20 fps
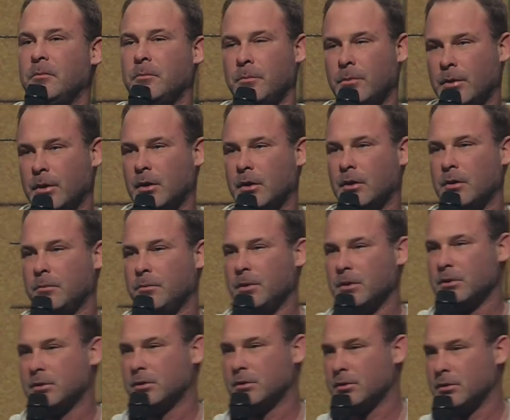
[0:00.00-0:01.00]
But are you
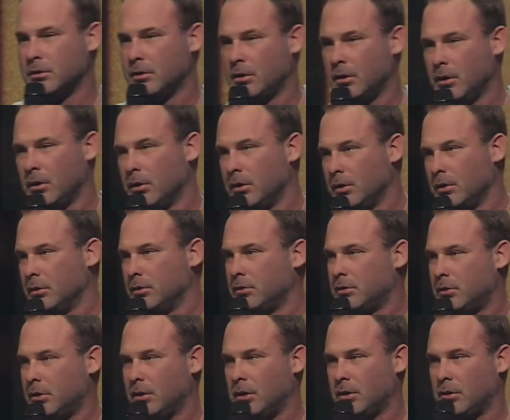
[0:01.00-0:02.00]
missing
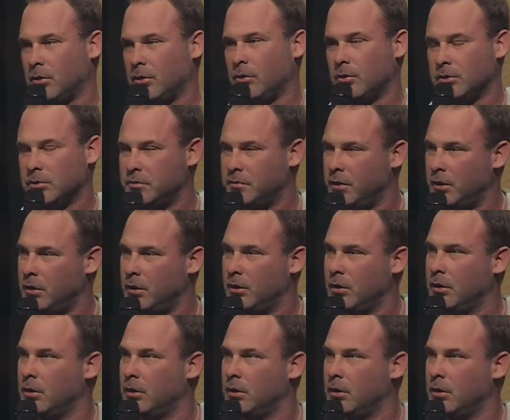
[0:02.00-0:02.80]
sitting at the Lord's feet?